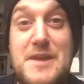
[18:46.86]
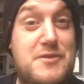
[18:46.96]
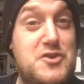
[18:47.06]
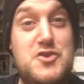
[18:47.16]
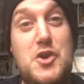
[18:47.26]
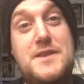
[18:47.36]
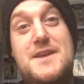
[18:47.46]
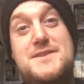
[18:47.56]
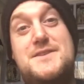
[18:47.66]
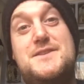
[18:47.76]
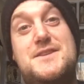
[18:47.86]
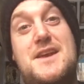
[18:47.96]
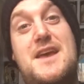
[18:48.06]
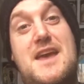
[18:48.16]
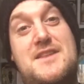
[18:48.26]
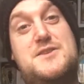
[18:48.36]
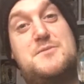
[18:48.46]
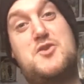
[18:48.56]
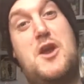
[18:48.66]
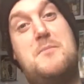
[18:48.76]
If you enjoyed this, hit the
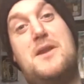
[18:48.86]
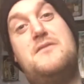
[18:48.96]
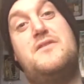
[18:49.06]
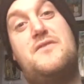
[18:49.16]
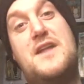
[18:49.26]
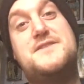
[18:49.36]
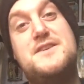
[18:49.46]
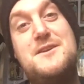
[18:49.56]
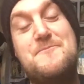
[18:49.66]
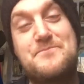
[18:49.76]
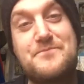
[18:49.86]
subscribe button if you fancy,